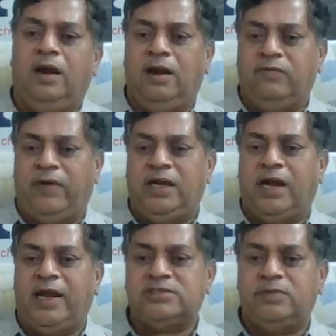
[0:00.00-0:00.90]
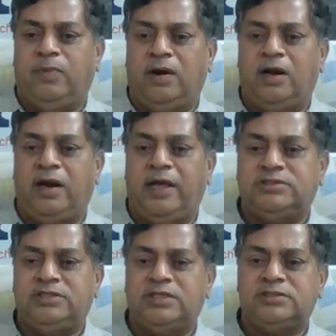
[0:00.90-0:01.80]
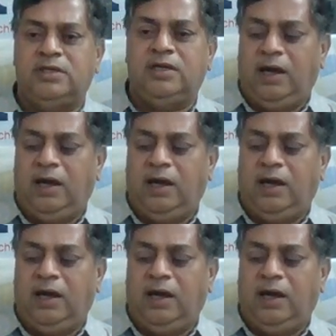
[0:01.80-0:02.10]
Now White attacks the pawn on H6,